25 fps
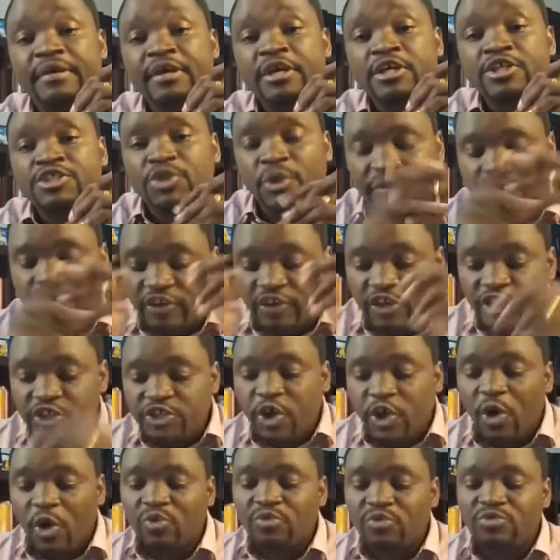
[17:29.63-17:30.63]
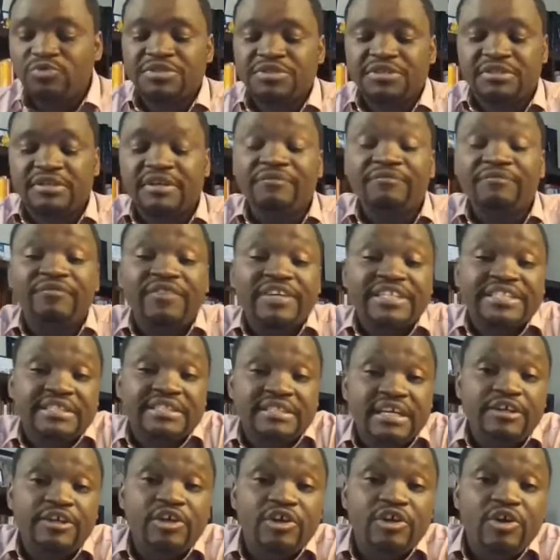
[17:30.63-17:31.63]
So if you don't invest,
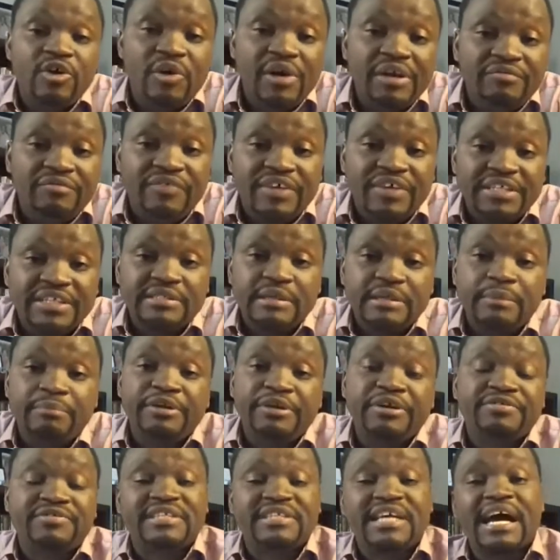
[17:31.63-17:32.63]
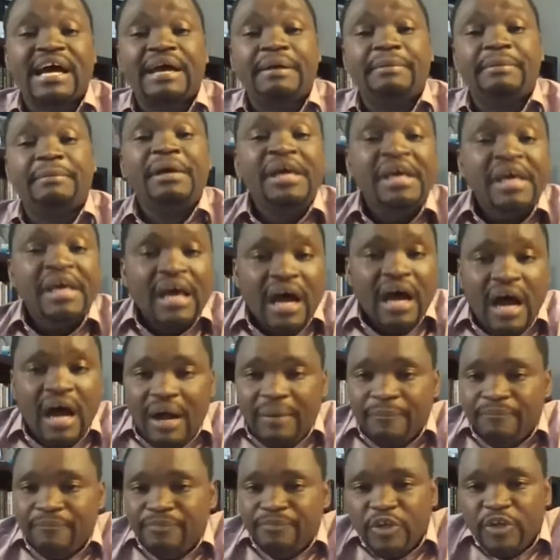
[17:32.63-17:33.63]
uh, you know, invest a bit of time,
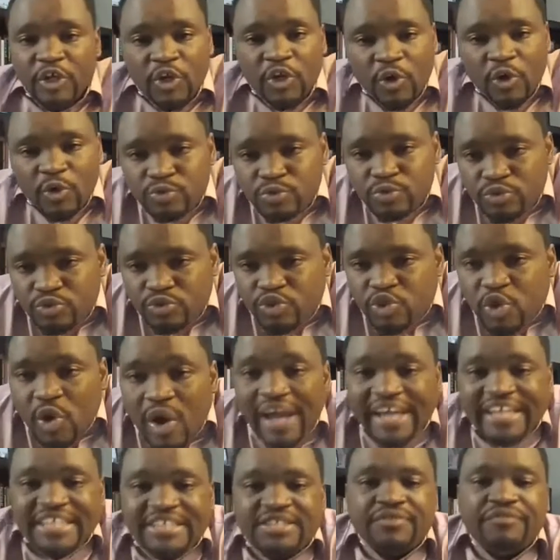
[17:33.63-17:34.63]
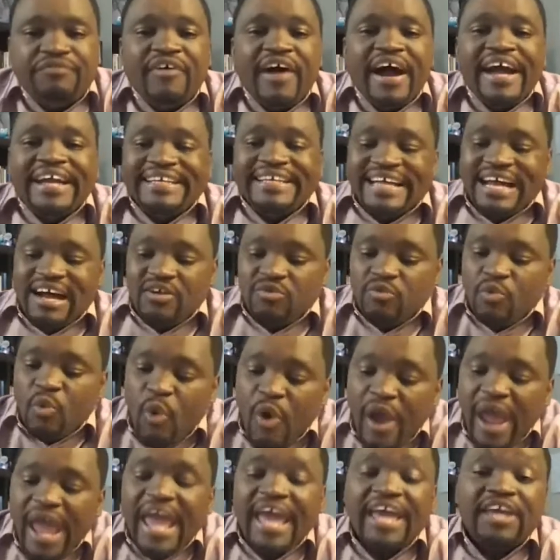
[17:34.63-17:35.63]
um, you know, trying to find out
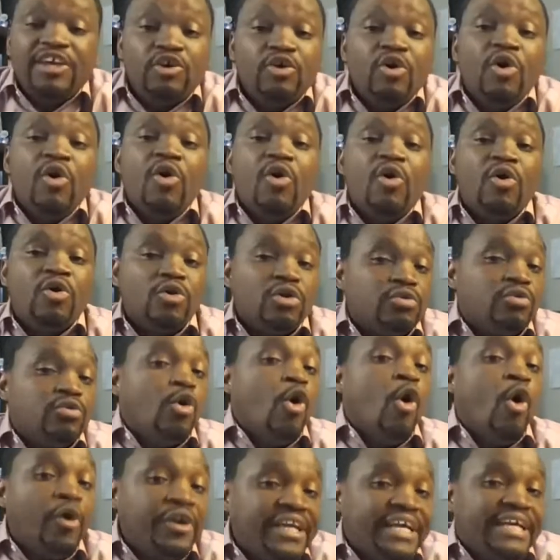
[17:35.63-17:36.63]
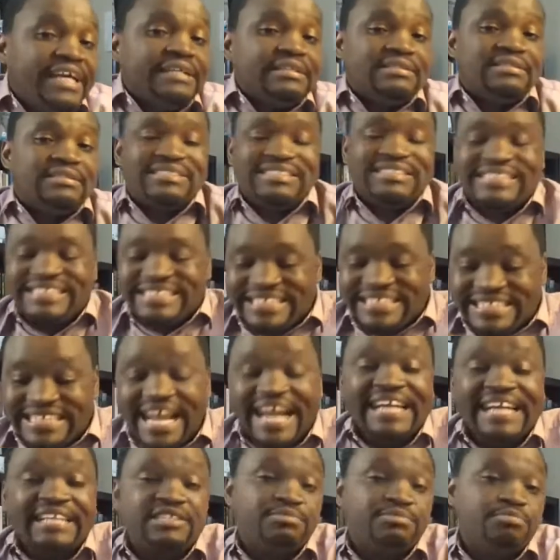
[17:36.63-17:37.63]
where your audience
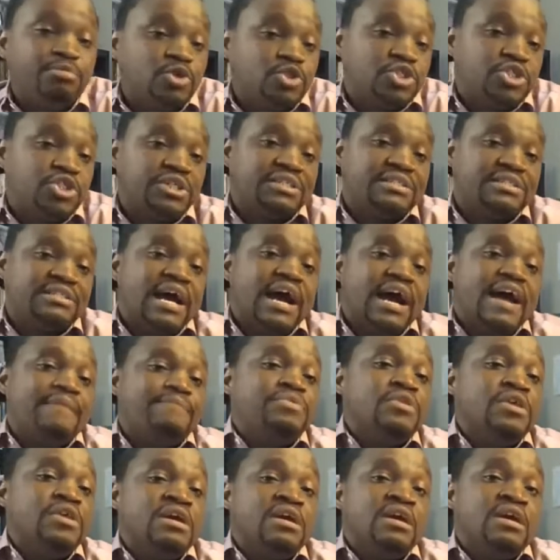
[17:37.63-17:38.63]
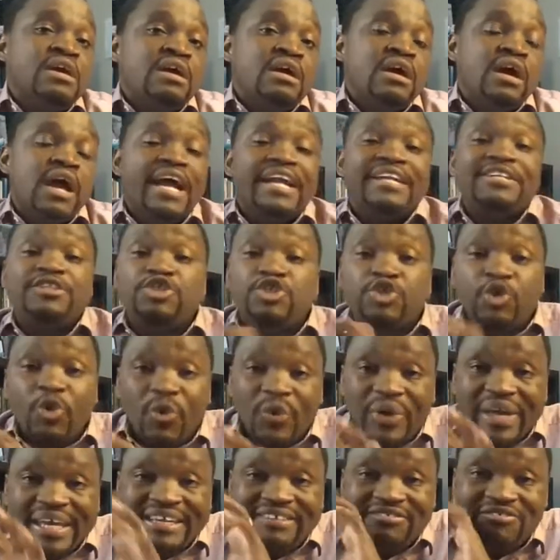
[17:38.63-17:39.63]
stays most of the time, and
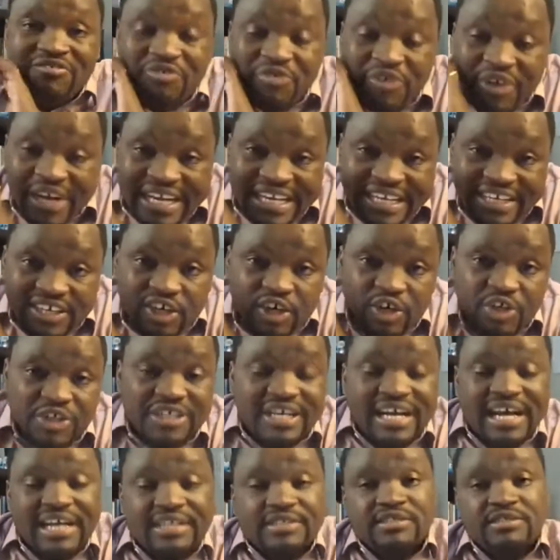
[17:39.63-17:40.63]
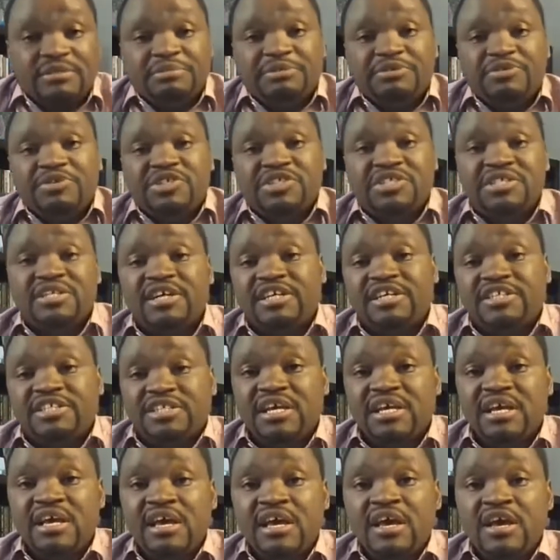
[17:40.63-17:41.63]
doing really good customer research,
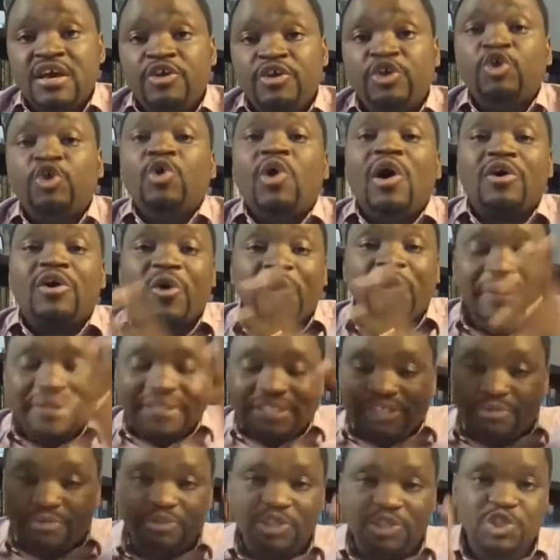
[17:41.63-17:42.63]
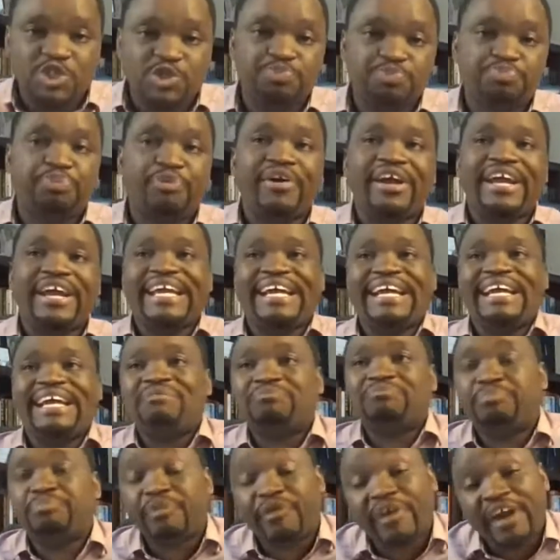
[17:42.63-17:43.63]
you are going to be spraying
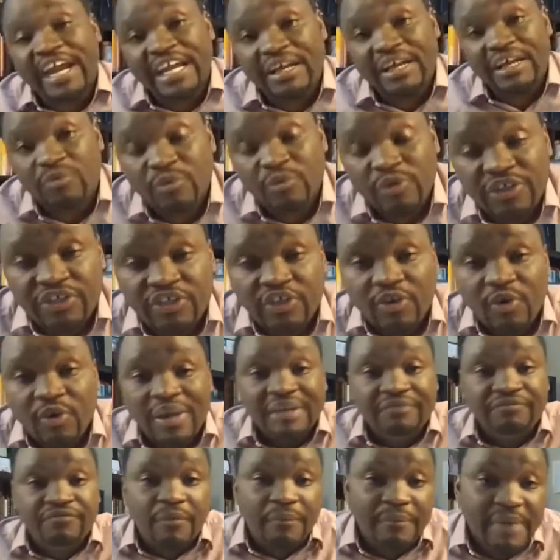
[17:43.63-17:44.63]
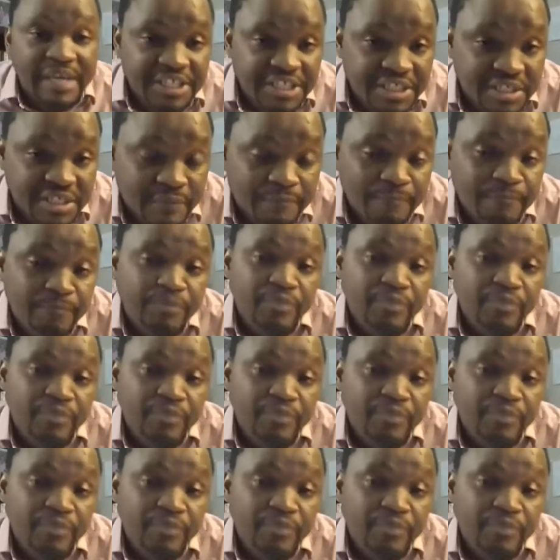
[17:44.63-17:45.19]
and praying with your information.